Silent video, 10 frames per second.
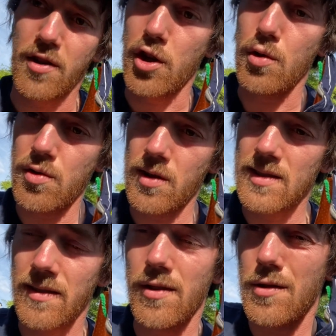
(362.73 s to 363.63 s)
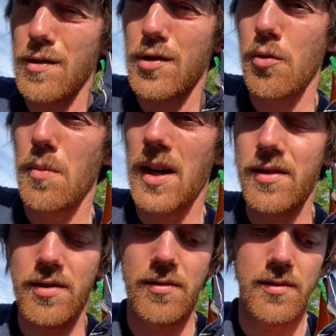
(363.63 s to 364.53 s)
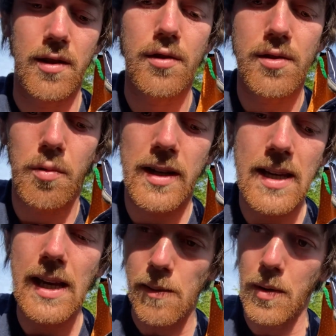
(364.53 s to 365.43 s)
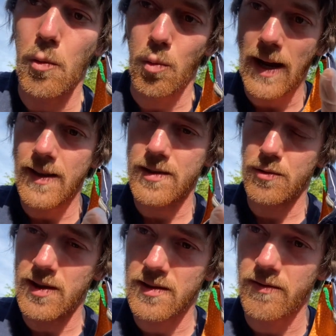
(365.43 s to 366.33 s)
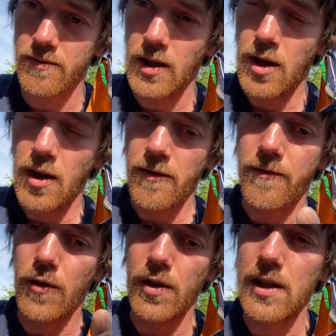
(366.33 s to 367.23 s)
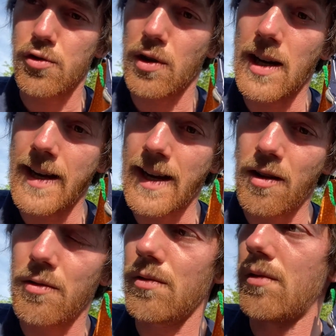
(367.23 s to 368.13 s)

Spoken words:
nutrients if you do it too much. So you just want to keep it wet so it doesn't fully dry out.